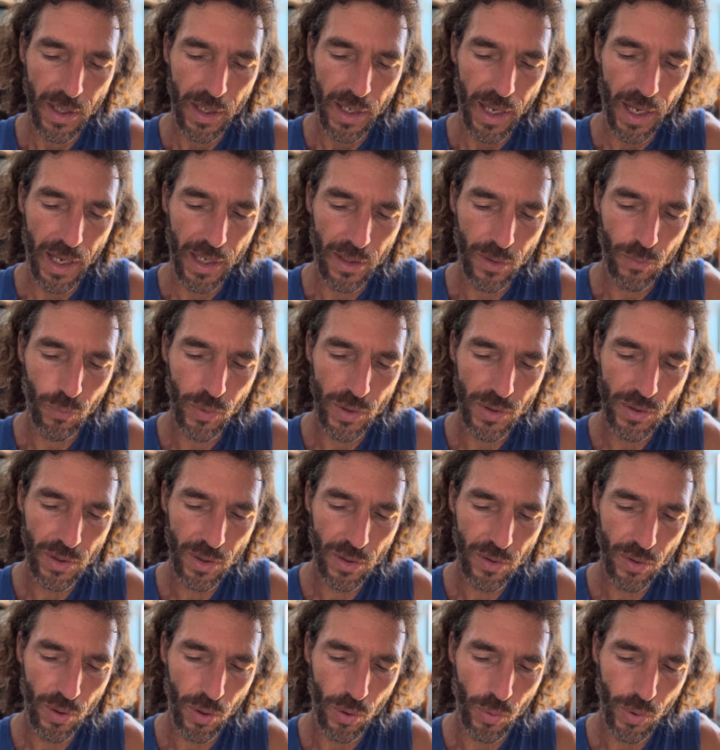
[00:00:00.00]
and original
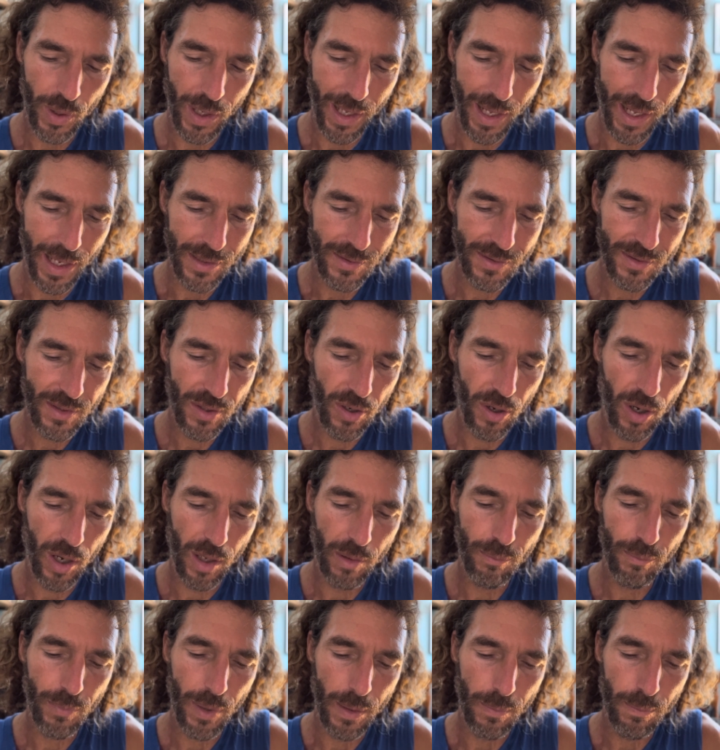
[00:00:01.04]
yoga as
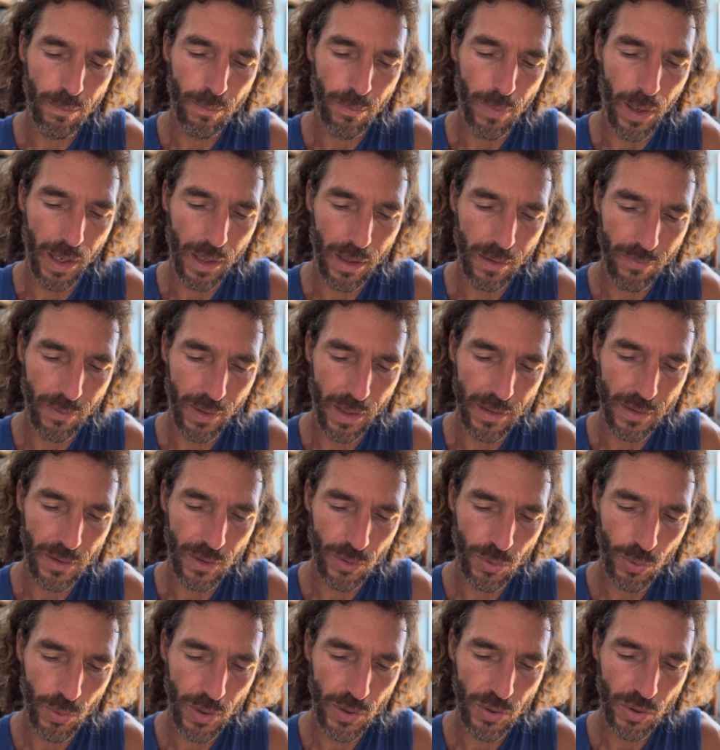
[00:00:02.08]
taught by Bhagavan
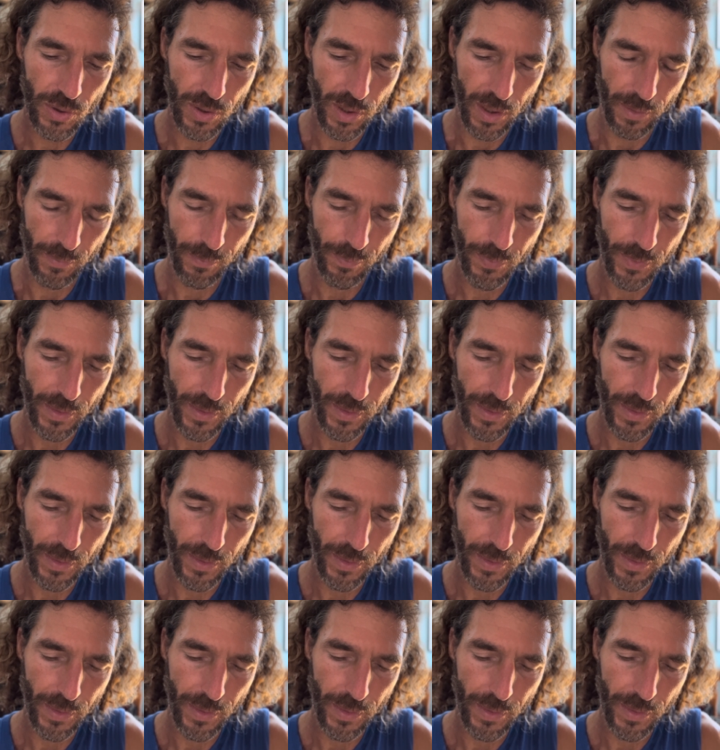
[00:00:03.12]
Krishna,